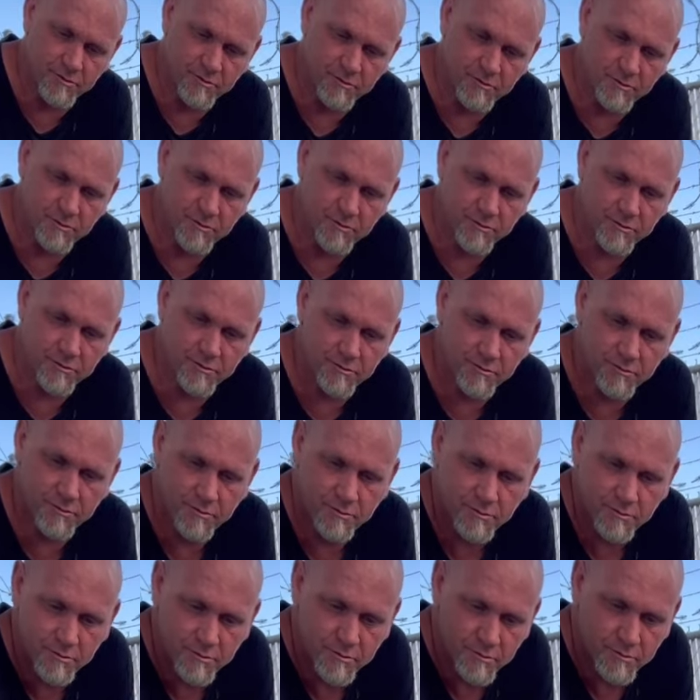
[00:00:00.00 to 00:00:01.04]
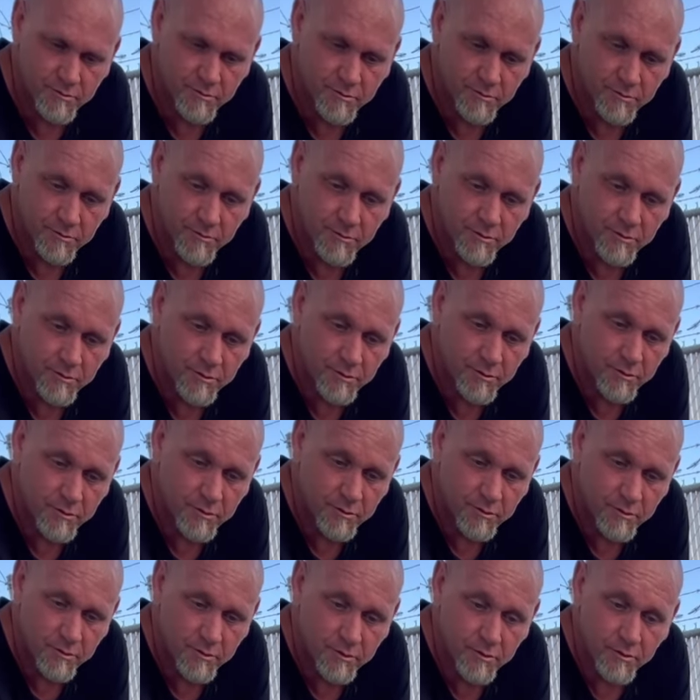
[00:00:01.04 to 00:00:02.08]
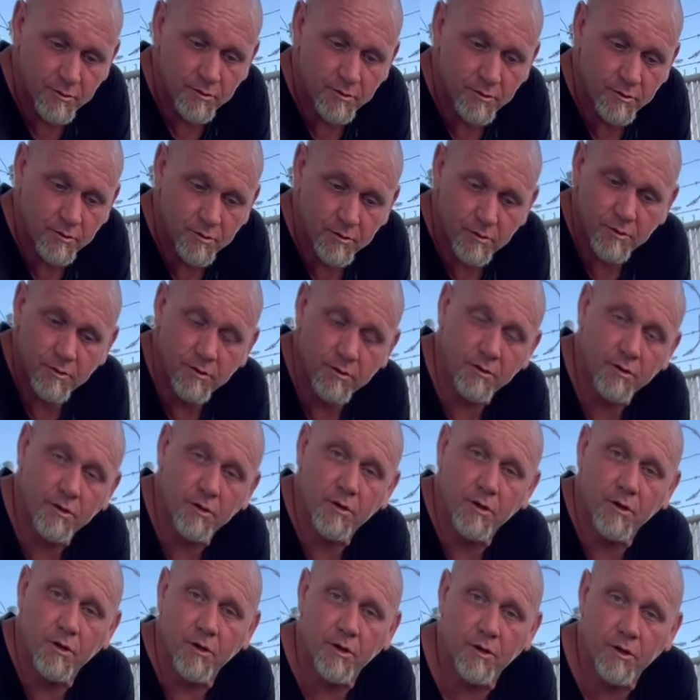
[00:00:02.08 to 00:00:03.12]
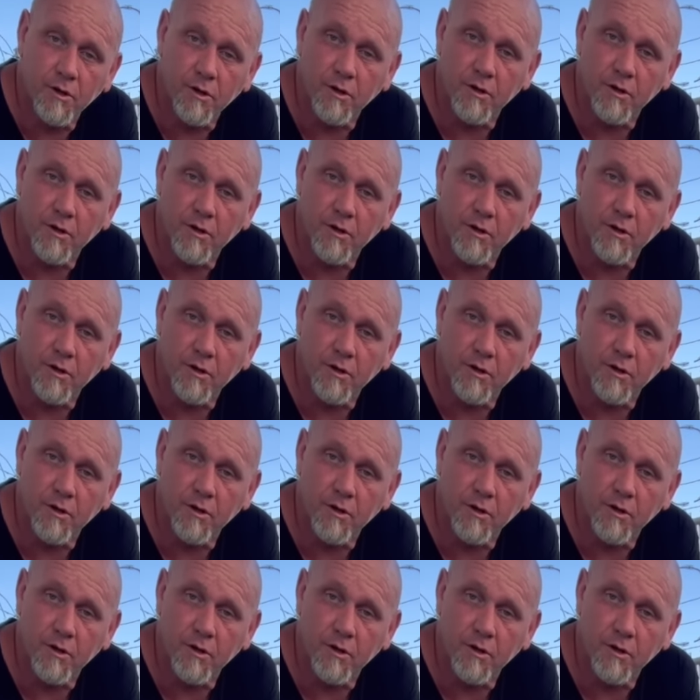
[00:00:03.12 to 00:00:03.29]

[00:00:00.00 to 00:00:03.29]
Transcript: (no one is talking)